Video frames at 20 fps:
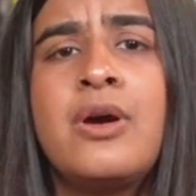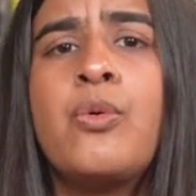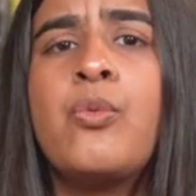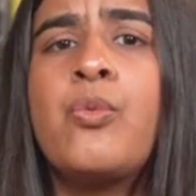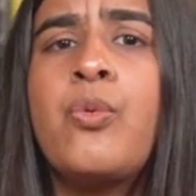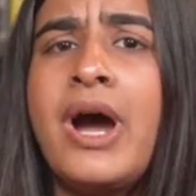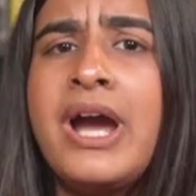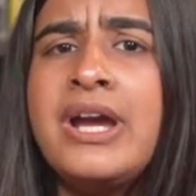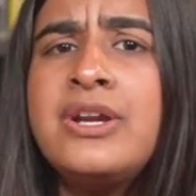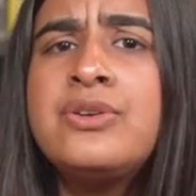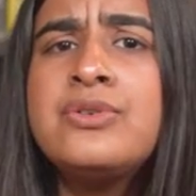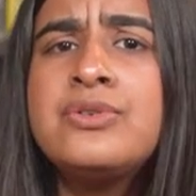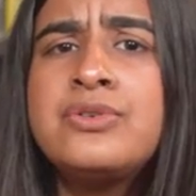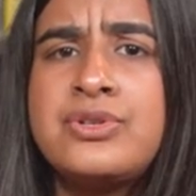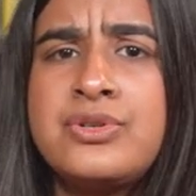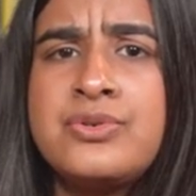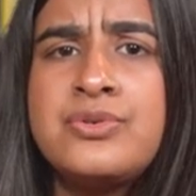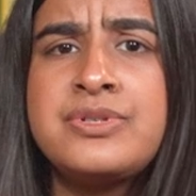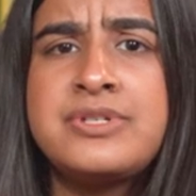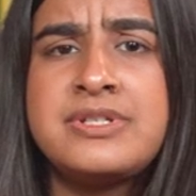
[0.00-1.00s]
Why do
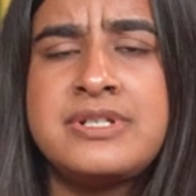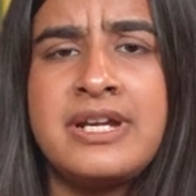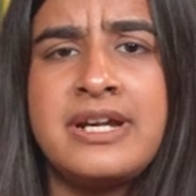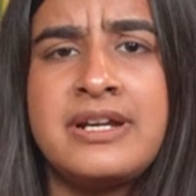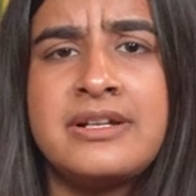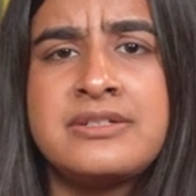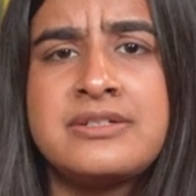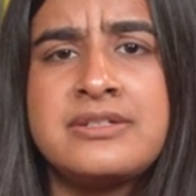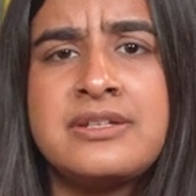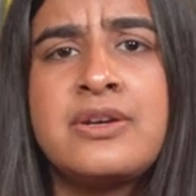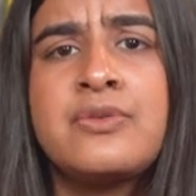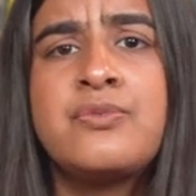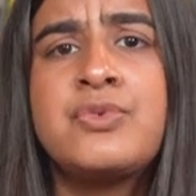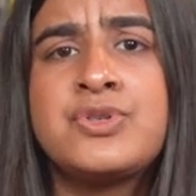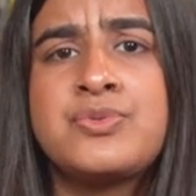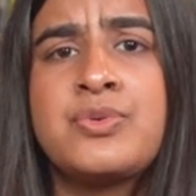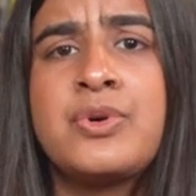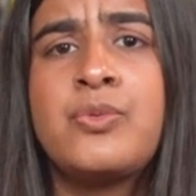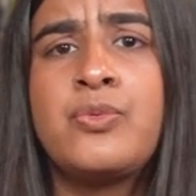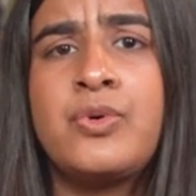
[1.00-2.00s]
two states,
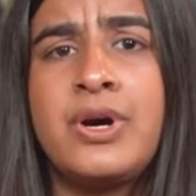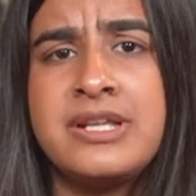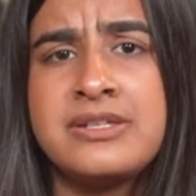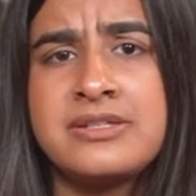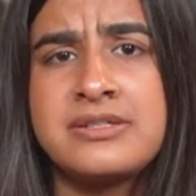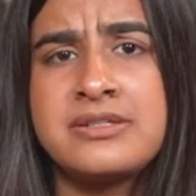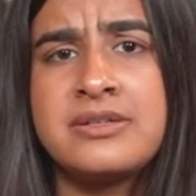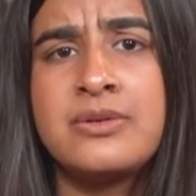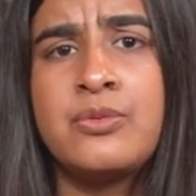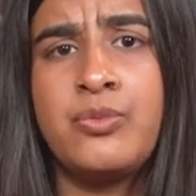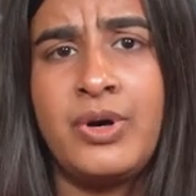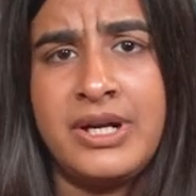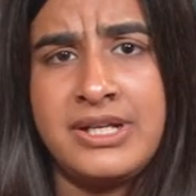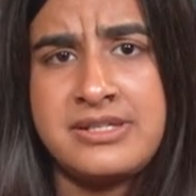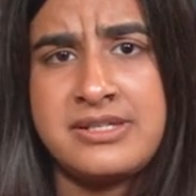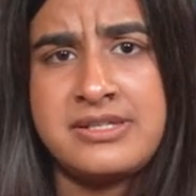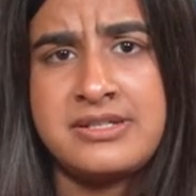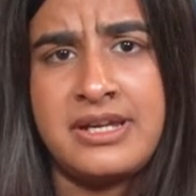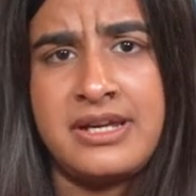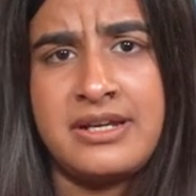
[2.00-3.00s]
which were once
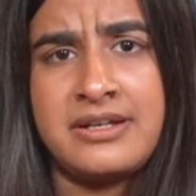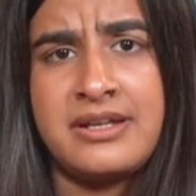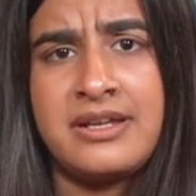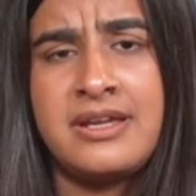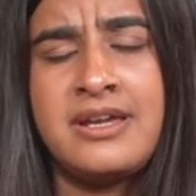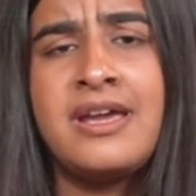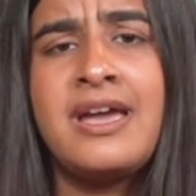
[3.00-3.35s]
one state,